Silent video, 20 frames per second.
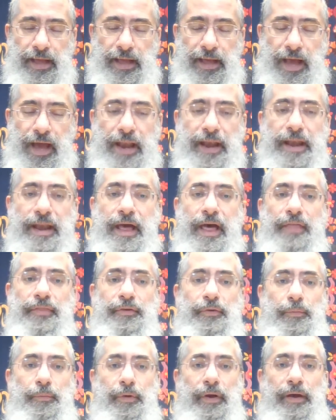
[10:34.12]

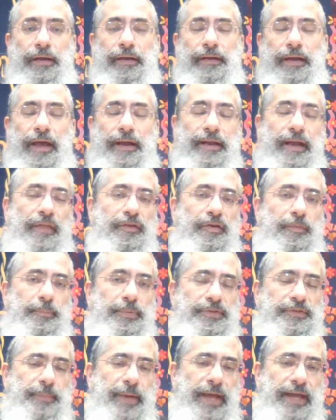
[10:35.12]
Another one, another
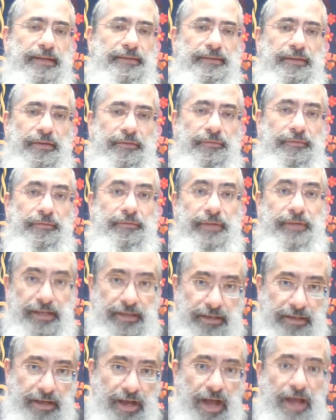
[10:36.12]
perspective,
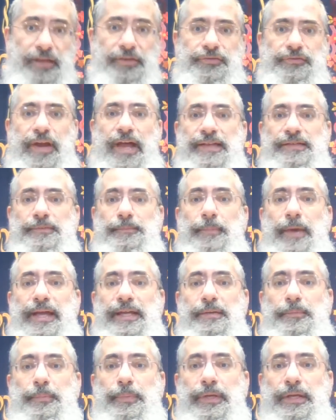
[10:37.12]
in contrast,
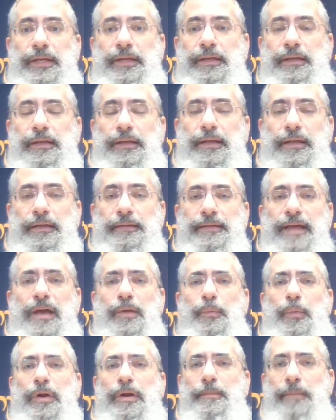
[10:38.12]
might be
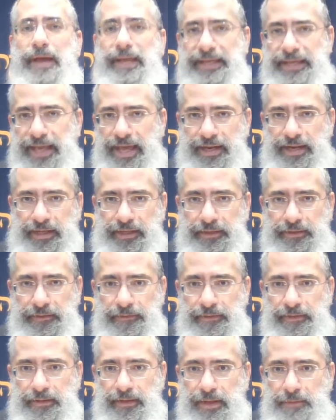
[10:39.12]
not what am I getting,
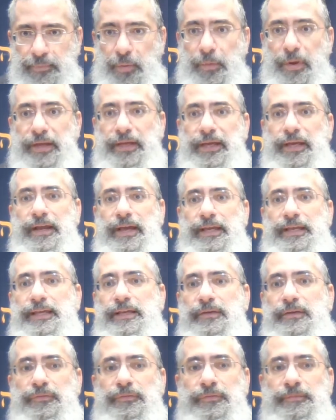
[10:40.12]
but what can I
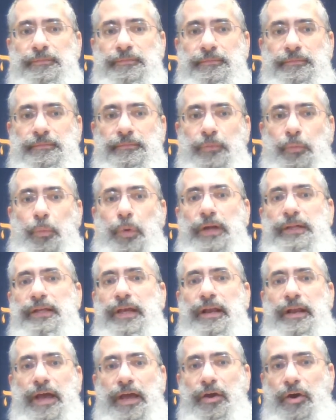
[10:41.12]
give? What
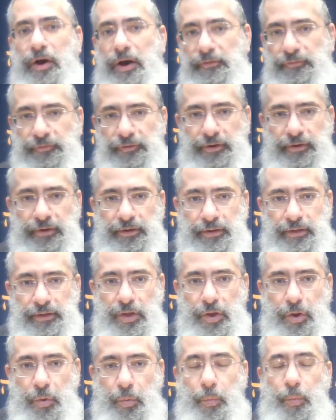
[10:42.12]
can I offer?
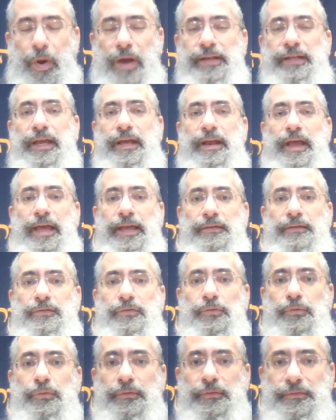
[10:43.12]
What can I
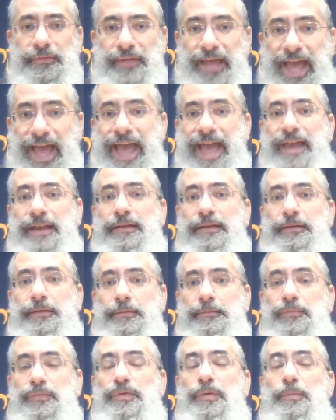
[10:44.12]
do to add,
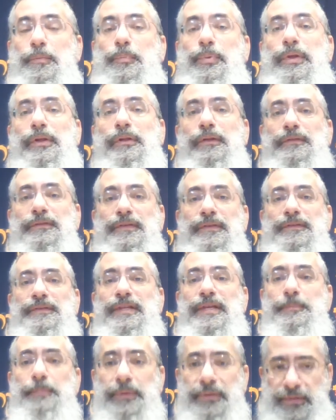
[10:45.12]
to build, to
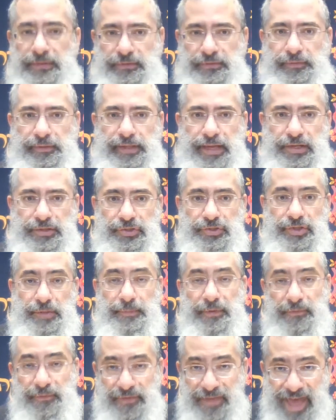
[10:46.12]
deepen this
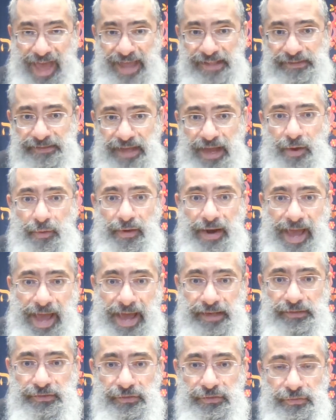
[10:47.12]
relationship? If that's our
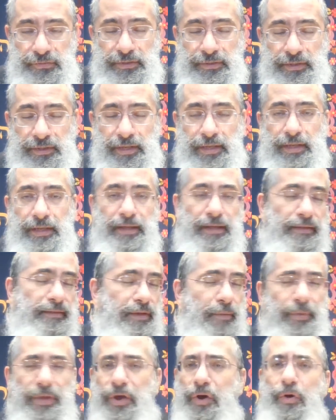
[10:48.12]
attitude,
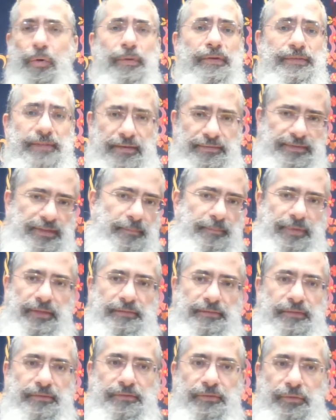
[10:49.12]
then we always have
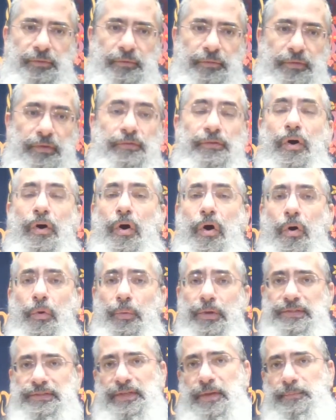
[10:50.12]
something to do. There's
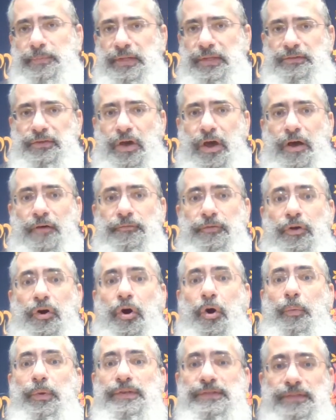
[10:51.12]
always something to offer,
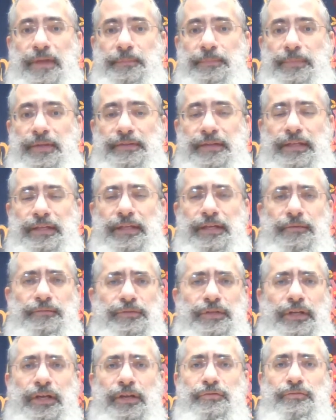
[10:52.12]
always something to
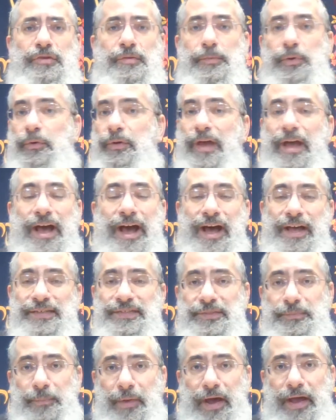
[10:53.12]
give, to contribute. A
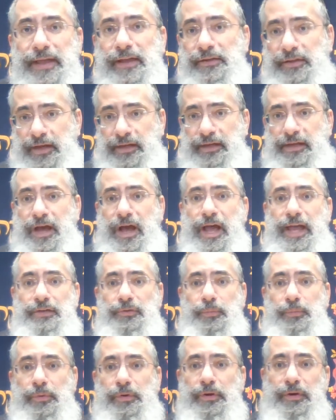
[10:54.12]
smile, a
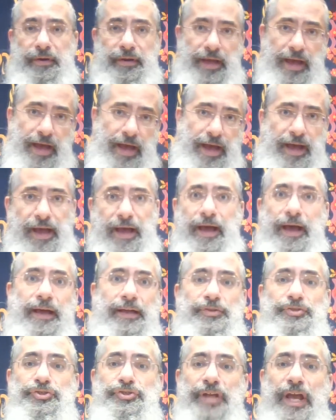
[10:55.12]
kind word, a, a,
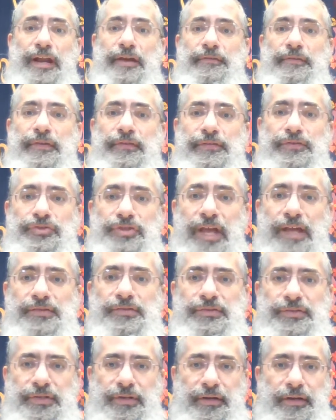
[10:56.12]
a generous
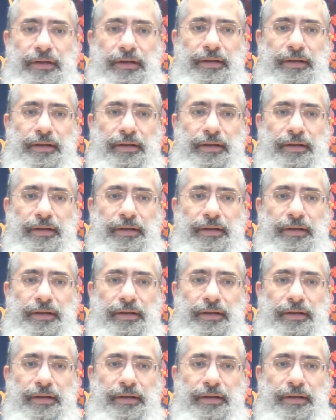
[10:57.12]
gesture.